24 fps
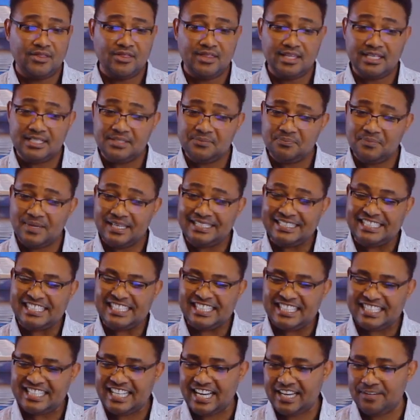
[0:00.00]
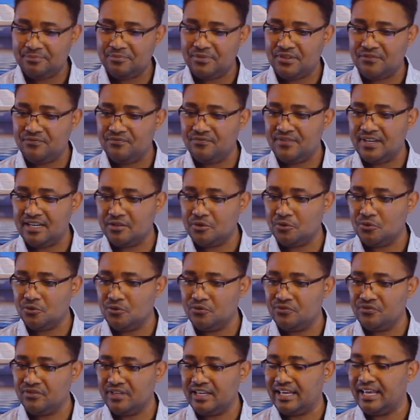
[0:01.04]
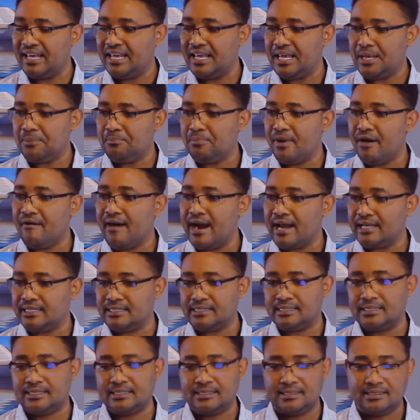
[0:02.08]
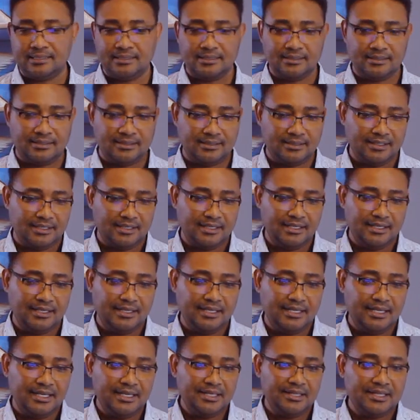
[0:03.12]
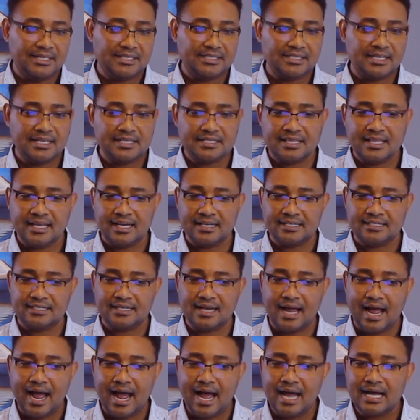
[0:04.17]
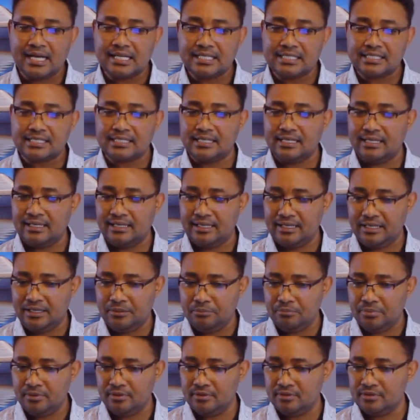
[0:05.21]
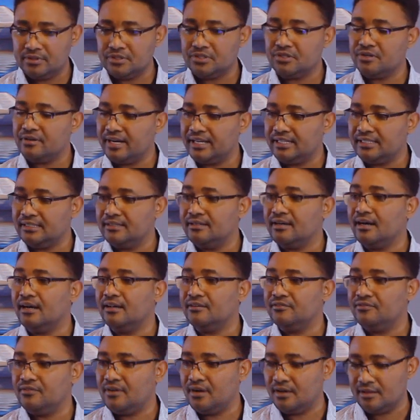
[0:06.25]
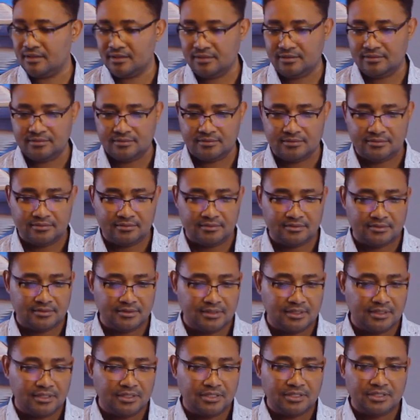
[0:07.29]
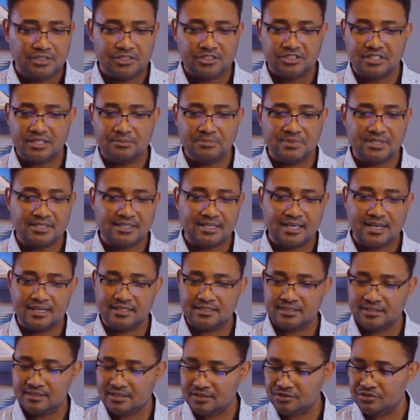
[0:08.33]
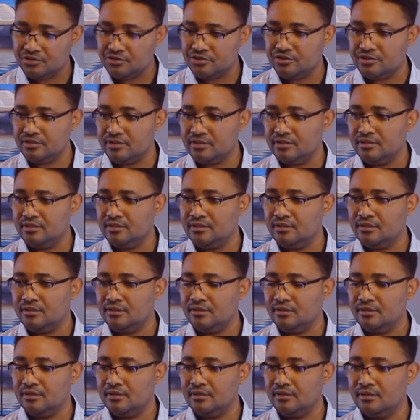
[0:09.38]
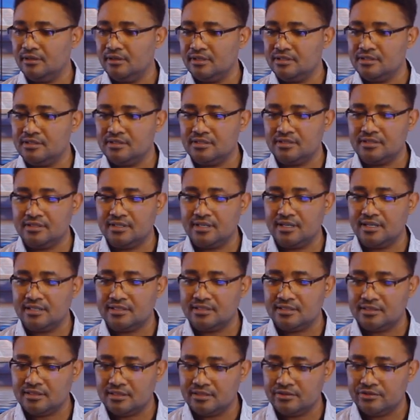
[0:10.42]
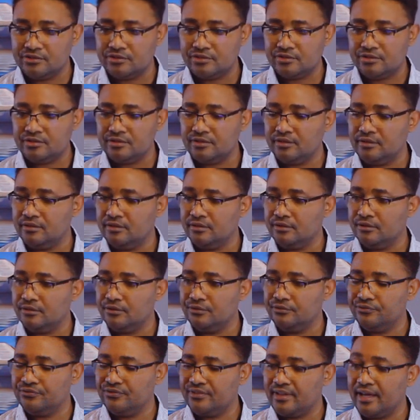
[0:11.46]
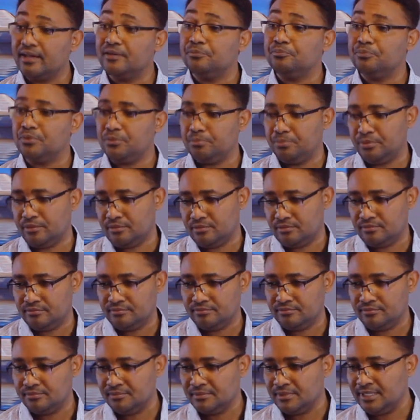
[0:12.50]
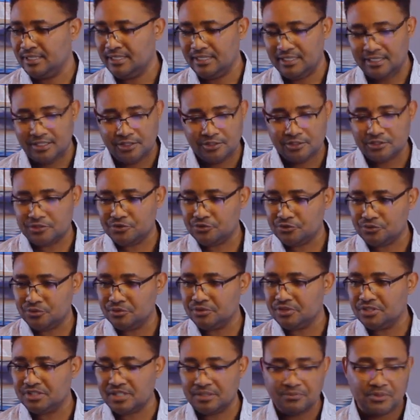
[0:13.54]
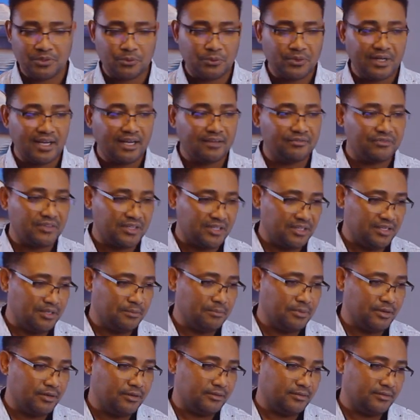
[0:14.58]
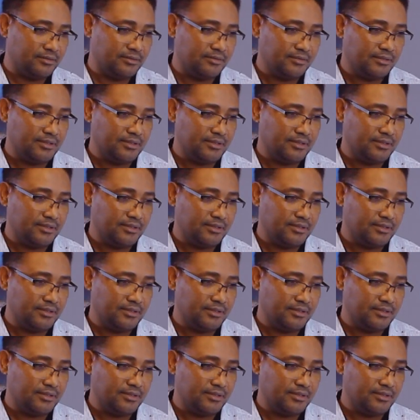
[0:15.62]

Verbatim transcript: This makes Shem the father of the Eberites, in the sense that as Eber's great-grandfather, Shem is the ancestor, of that people. It's through Shem that we have the Eber.